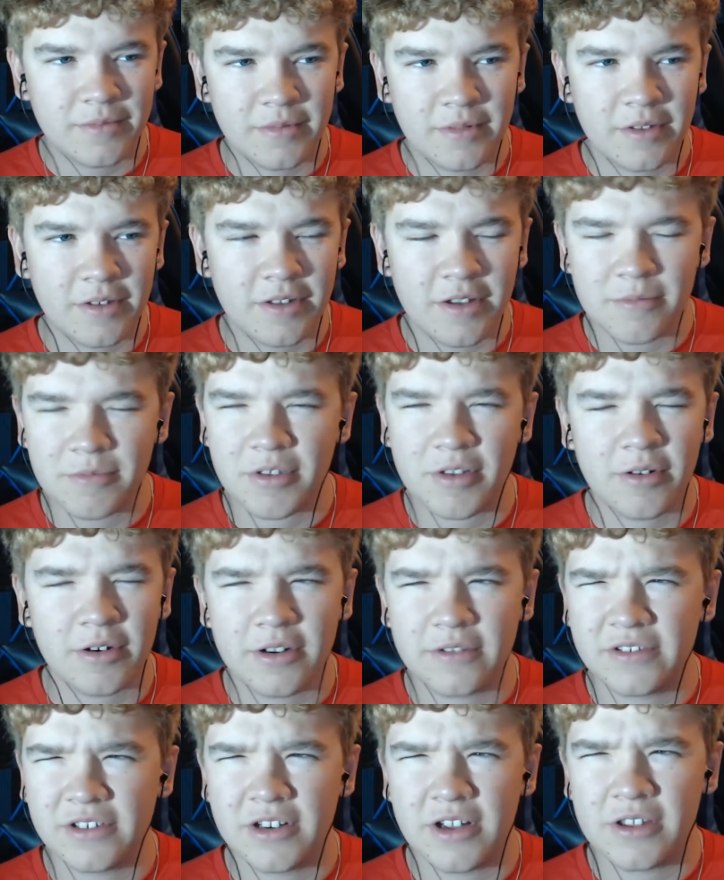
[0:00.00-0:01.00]
Some sort
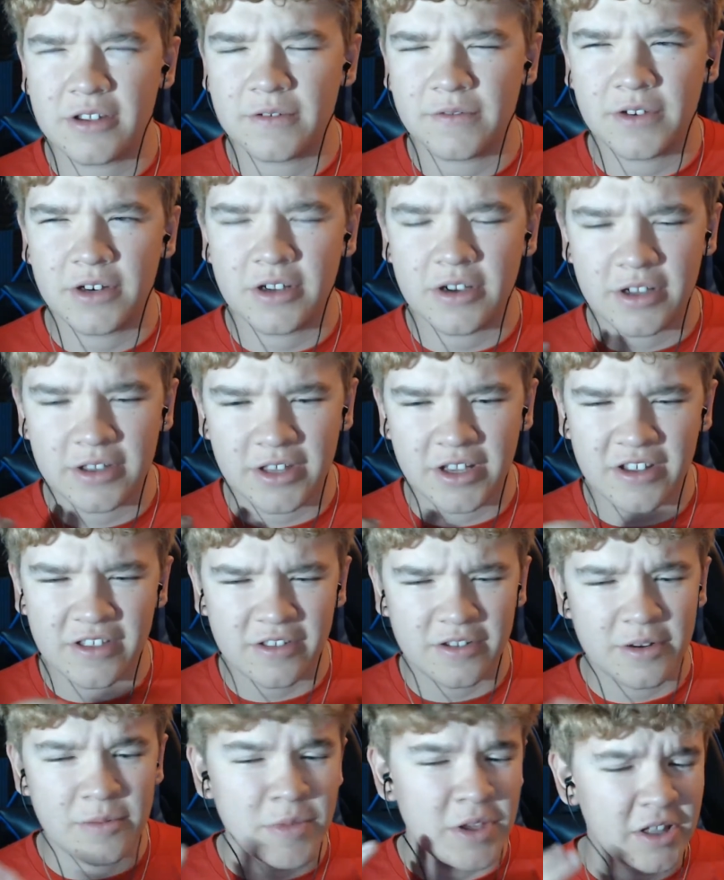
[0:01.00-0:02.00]
of another video. I think it's
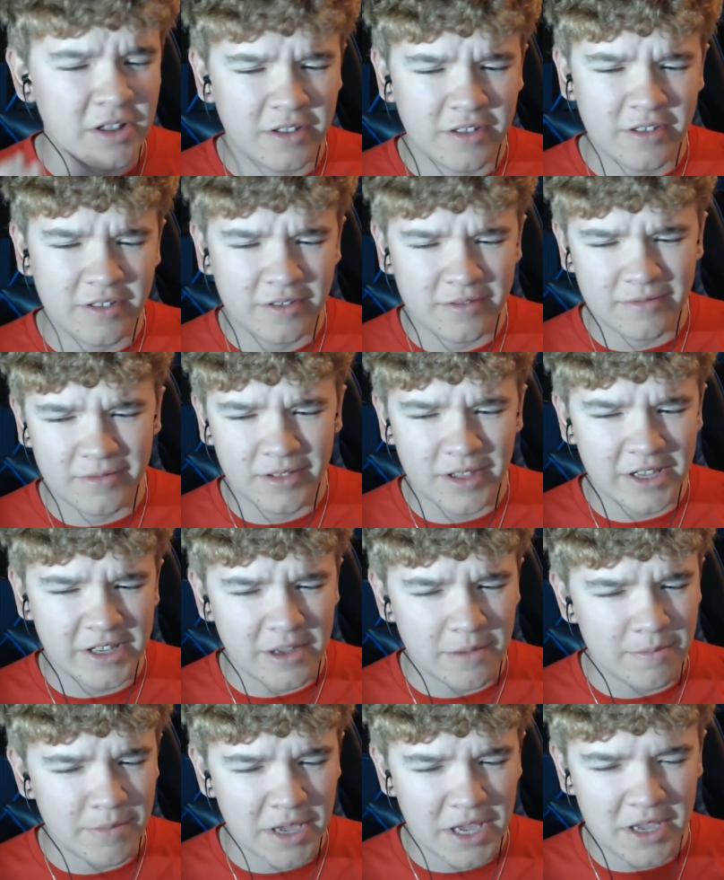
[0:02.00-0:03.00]
going to be like a
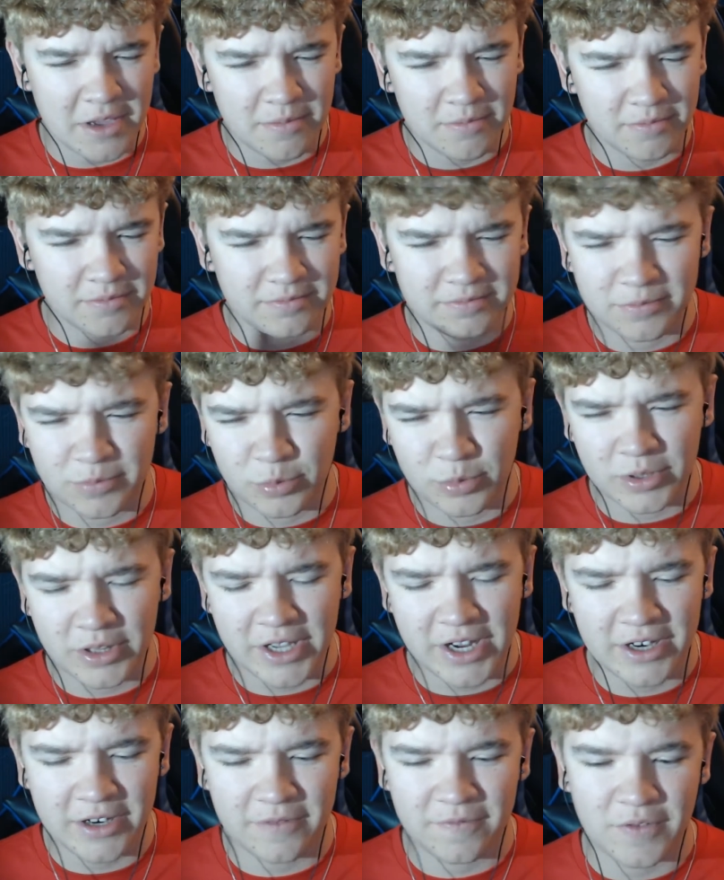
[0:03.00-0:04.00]

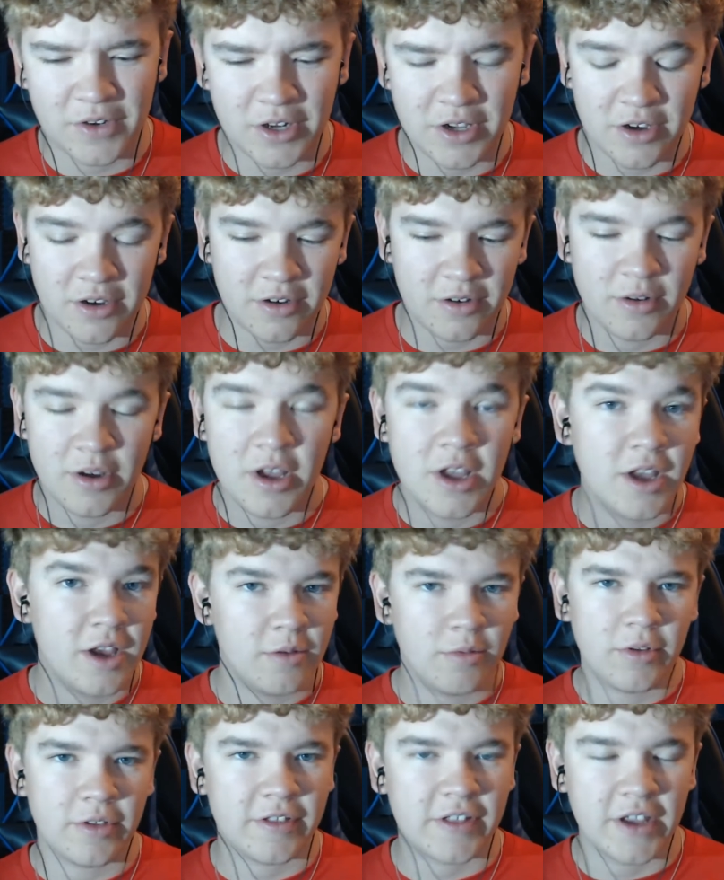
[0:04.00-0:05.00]
meme-related video.
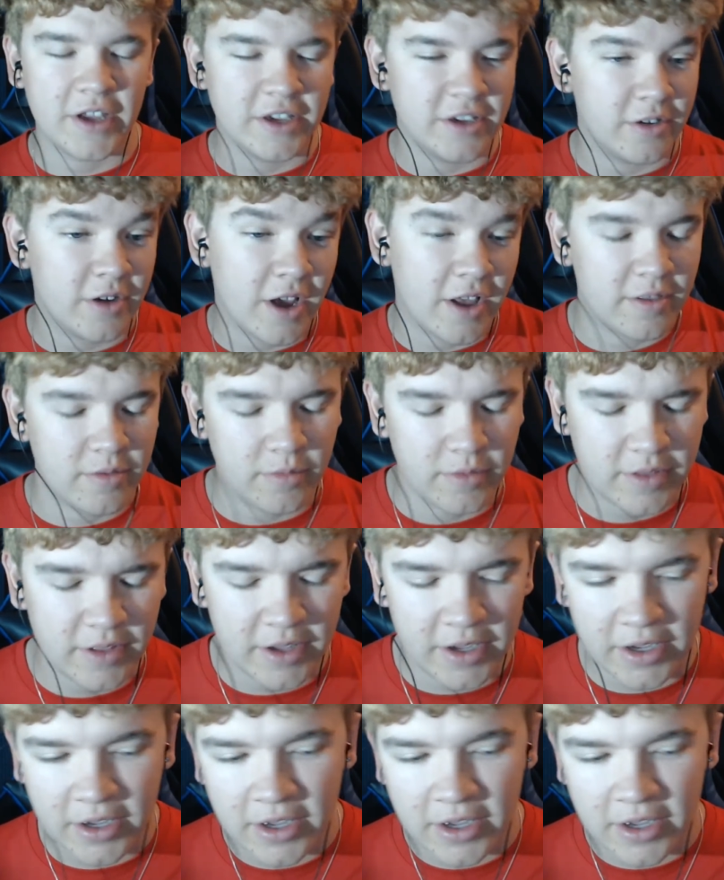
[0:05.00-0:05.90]
We'll see. You guys will see.